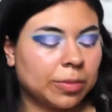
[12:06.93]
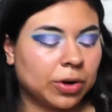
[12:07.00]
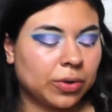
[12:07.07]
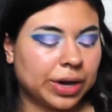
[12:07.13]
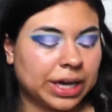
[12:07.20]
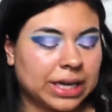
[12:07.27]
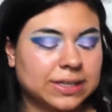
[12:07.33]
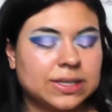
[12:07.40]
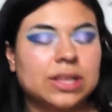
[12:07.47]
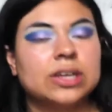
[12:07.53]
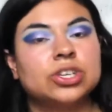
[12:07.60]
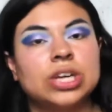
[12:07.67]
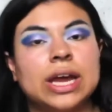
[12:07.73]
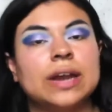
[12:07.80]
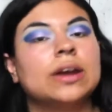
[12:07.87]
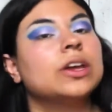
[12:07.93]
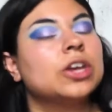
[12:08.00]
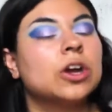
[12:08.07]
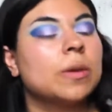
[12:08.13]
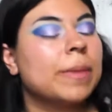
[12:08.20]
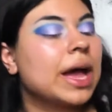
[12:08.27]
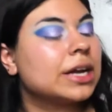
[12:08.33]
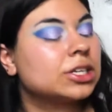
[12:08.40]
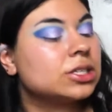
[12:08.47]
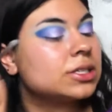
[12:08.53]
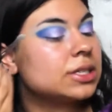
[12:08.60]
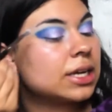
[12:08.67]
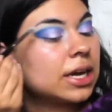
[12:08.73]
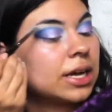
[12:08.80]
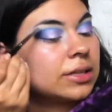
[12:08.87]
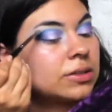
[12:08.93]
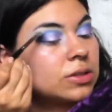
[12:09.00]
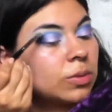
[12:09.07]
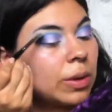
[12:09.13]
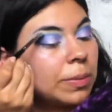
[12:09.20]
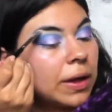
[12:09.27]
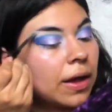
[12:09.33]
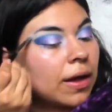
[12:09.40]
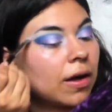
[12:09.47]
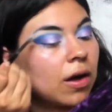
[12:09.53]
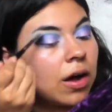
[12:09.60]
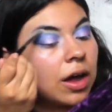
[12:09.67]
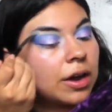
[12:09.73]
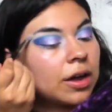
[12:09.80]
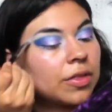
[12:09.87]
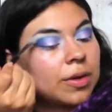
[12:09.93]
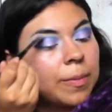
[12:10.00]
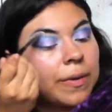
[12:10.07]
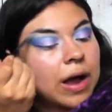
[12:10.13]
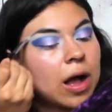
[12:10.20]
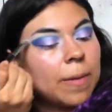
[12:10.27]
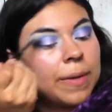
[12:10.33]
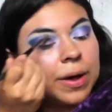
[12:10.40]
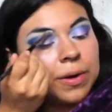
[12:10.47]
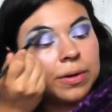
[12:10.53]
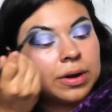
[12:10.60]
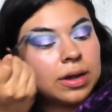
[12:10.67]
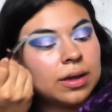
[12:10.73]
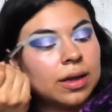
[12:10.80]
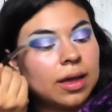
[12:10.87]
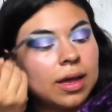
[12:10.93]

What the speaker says: I'm going into the shade Your Majesty and sweeping it on the brow bone